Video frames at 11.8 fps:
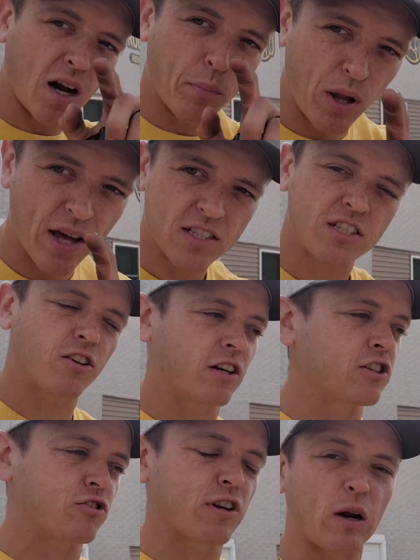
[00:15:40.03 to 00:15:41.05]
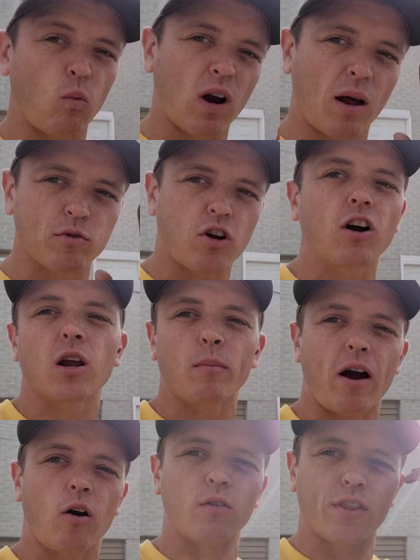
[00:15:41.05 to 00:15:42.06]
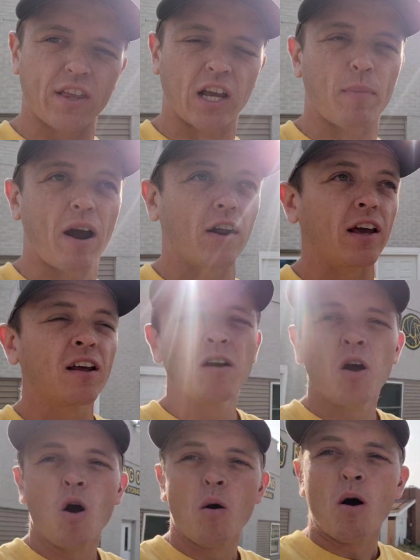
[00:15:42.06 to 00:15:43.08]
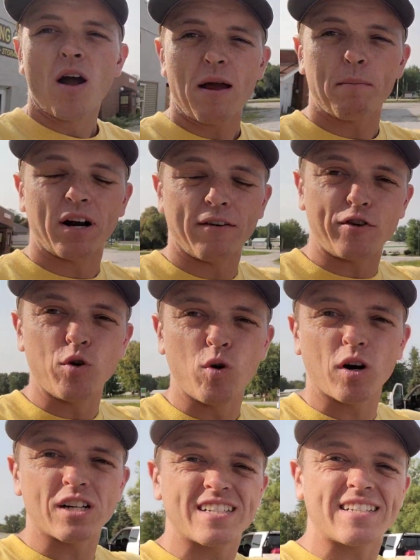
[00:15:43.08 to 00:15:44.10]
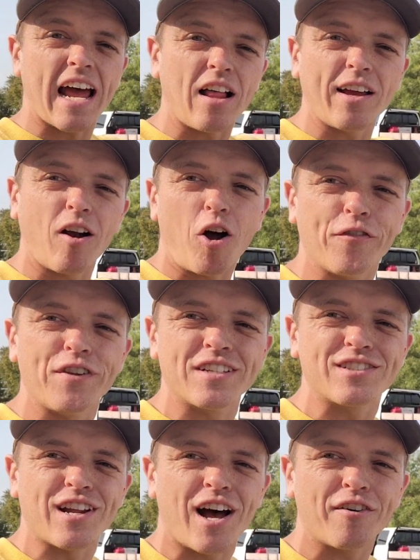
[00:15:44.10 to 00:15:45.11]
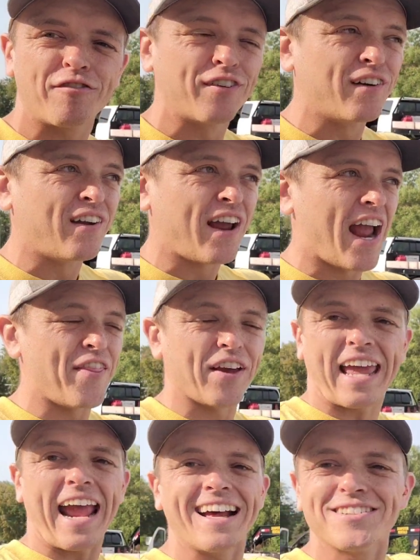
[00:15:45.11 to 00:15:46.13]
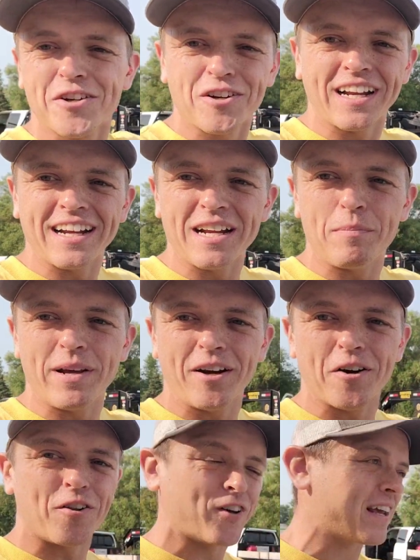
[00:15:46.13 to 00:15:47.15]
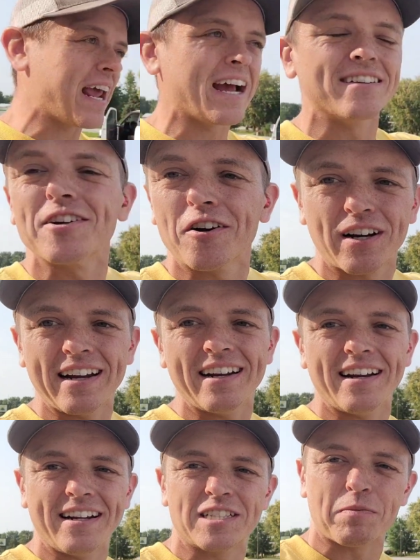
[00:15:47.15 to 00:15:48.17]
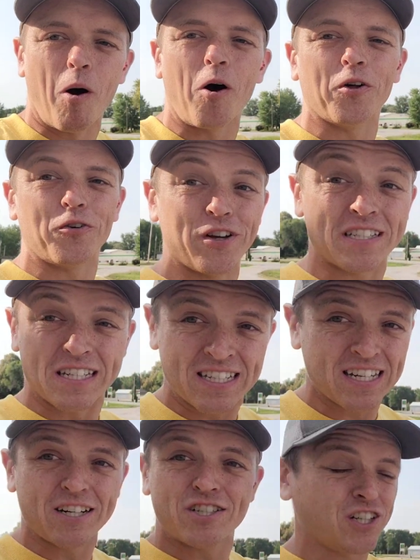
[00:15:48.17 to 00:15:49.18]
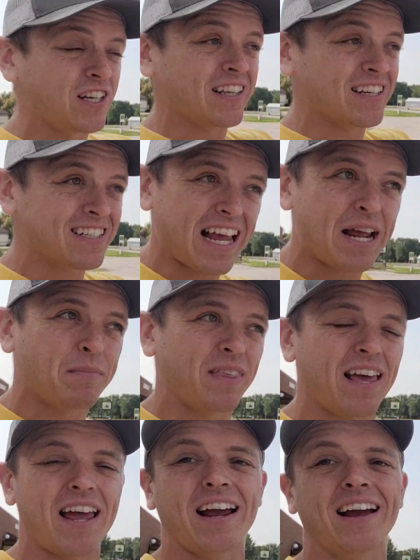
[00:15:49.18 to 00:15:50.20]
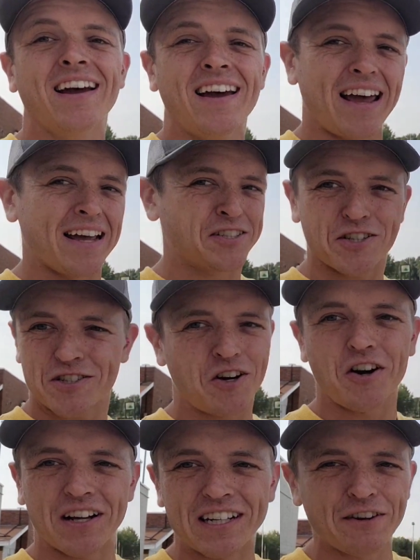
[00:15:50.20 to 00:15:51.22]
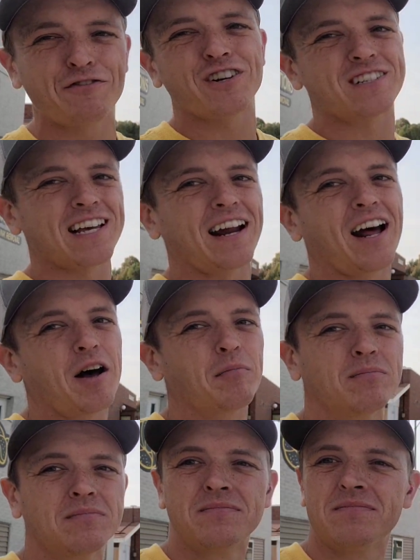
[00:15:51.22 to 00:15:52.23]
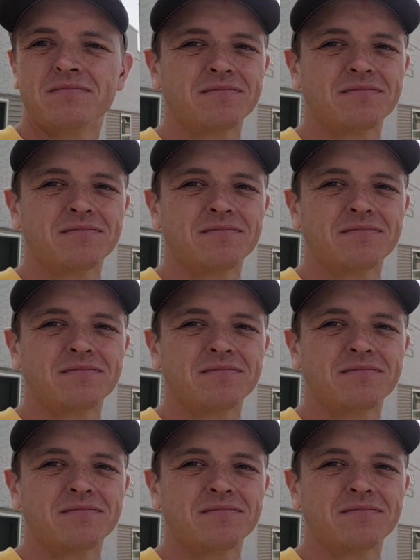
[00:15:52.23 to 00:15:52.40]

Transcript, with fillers: Again, apply this to your industry and what I'm talking about, think about it. But if you are selling all this stuff and the cans aren't getting any bigger, the cans aren't getting any smaller, it's essentially the same thing, it's just on a different setup.